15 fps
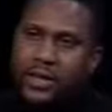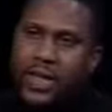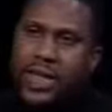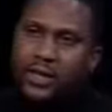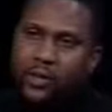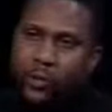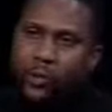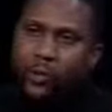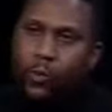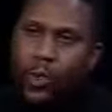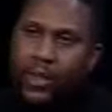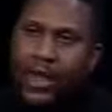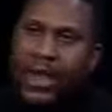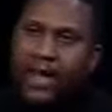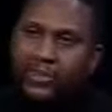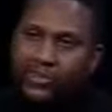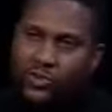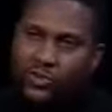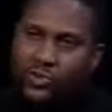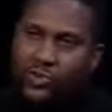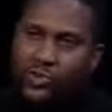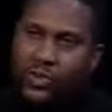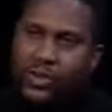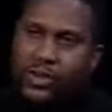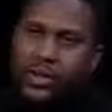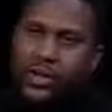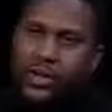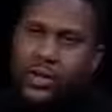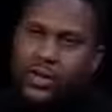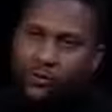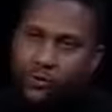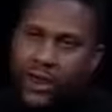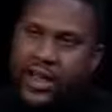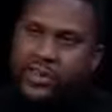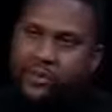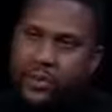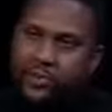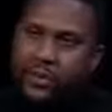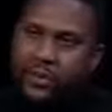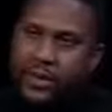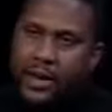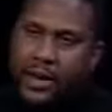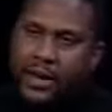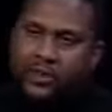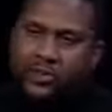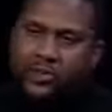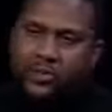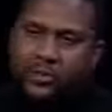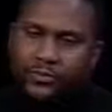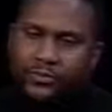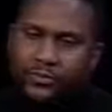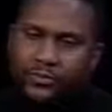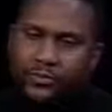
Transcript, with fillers: and go to one high school uh, and graduate from that high school.